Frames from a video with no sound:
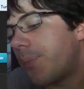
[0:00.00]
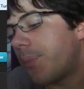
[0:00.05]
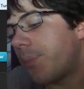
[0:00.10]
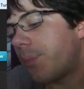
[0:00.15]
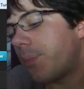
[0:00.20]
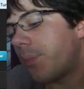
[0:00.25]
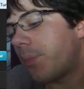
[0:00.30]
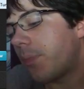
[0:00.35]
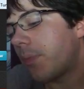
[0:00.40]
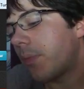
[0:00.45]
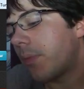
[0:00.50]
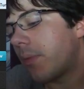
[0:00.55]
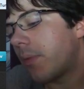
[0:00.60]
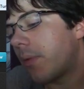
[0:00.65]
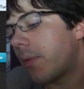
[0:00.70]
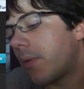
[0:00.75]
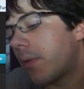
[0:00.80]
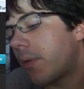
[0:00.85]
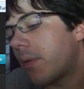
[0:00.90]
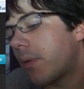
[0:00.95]

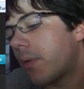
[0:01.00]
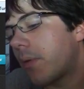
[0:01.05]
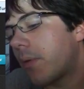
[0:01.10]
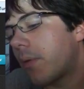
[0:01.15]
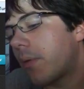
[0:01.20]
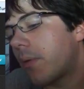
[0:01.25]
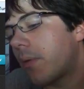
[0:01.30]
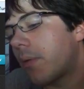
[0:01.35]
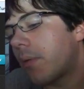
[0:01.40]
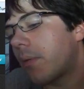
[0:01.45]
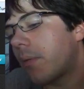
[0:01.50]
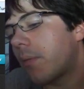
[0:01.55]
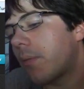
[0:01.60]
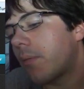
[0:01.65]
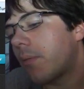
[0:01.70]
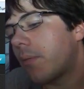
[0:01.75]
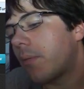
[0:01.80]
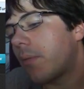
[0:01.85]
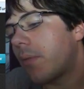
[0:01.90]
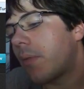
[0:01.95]

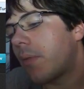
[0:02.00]
[no speech]